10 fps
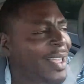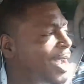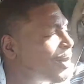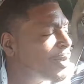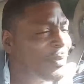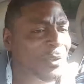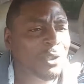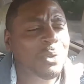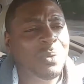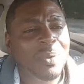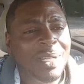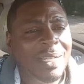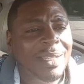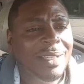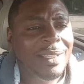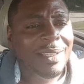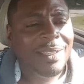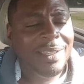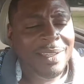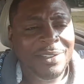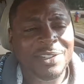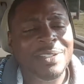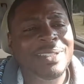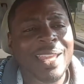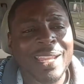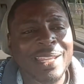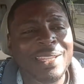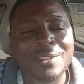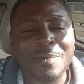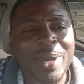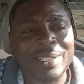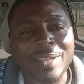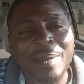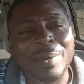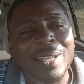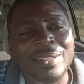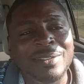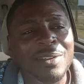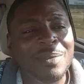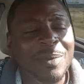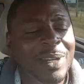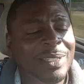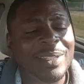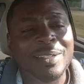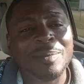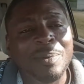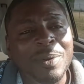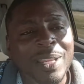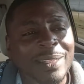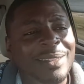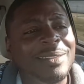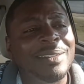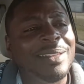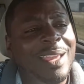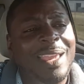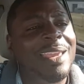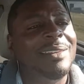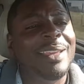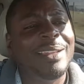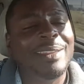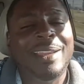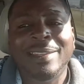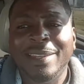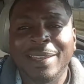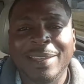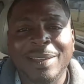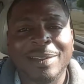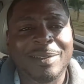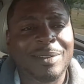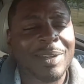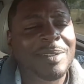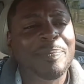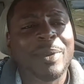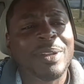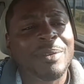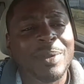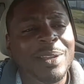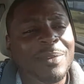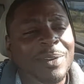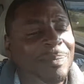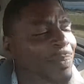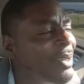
review, just like it is on my job. When I started working tech support at Disney, I had like a 90-day grace period or whatever,